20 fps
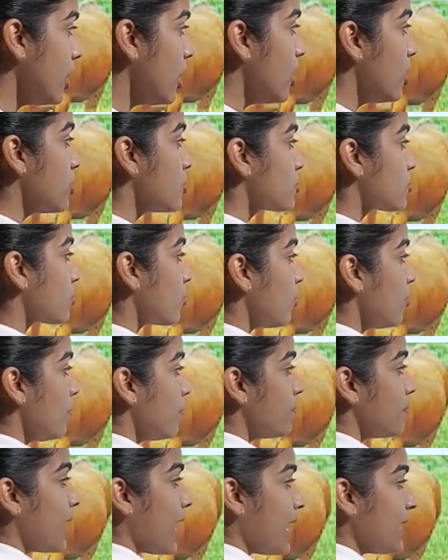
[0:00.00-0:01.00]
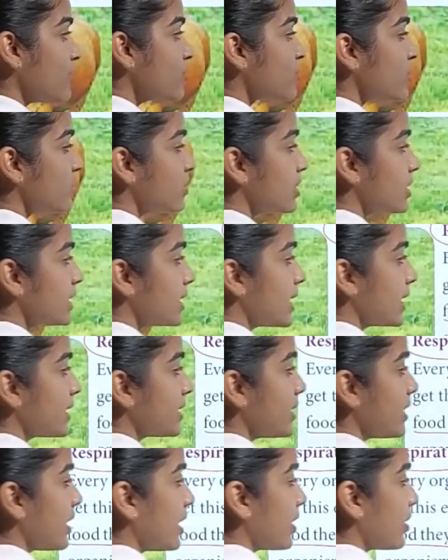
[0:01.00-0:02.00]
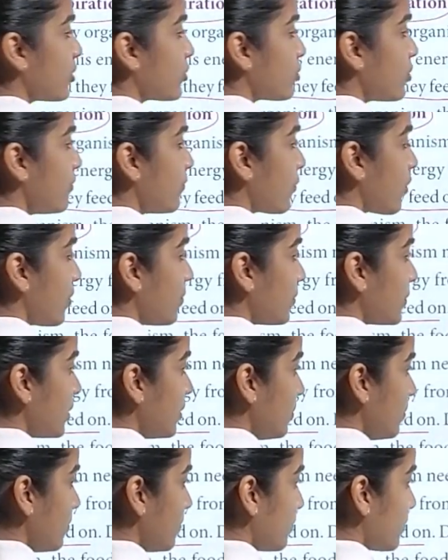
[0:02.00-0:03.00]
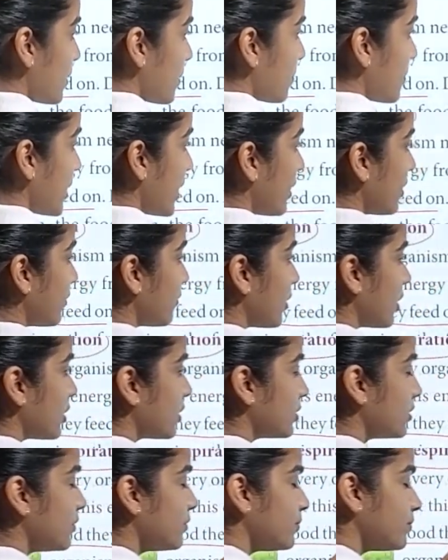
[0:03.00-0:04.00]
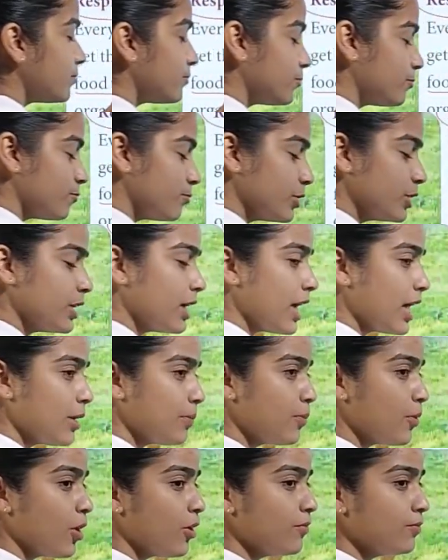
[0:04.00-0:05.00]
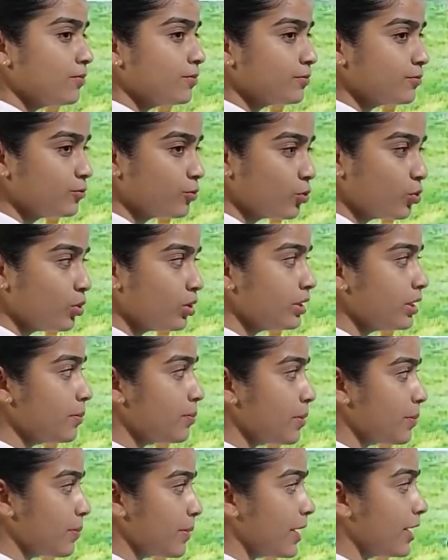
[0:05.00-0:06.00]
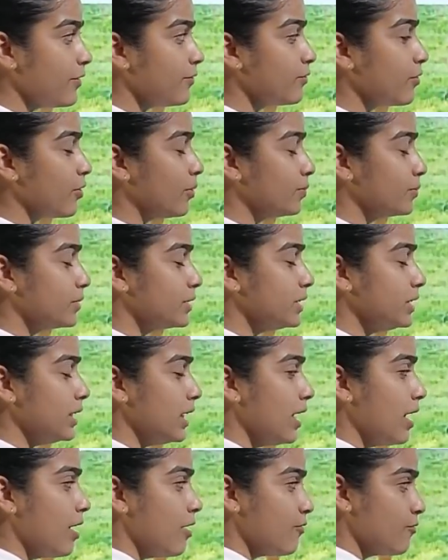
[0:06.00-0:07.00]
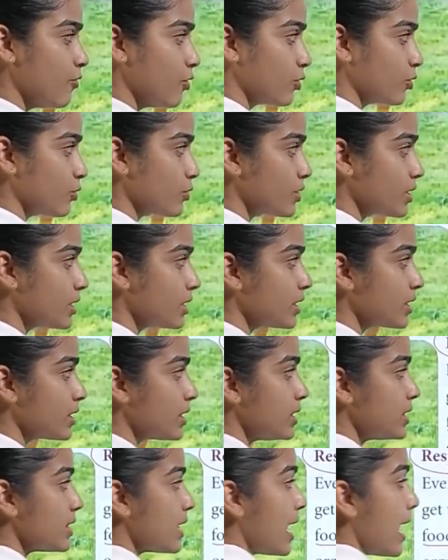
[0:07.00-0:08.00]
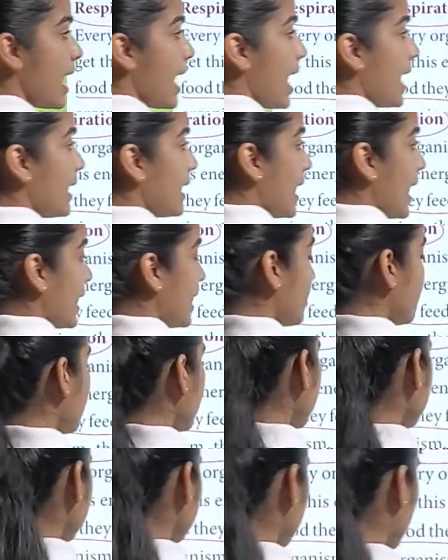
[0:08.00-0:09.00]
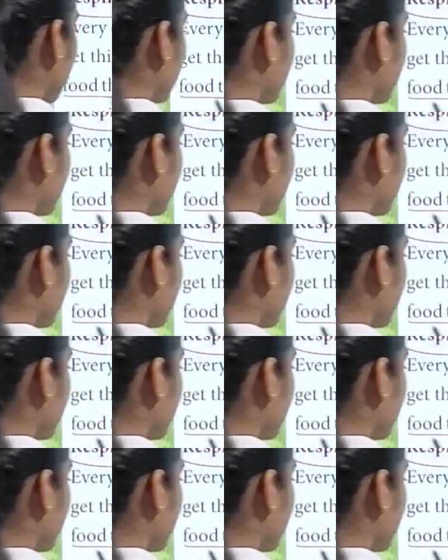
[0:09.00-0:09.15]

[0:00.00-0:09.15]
So plants generally get their energy from the prepare the with the help of food they prepared from the photosynthesis, and animals from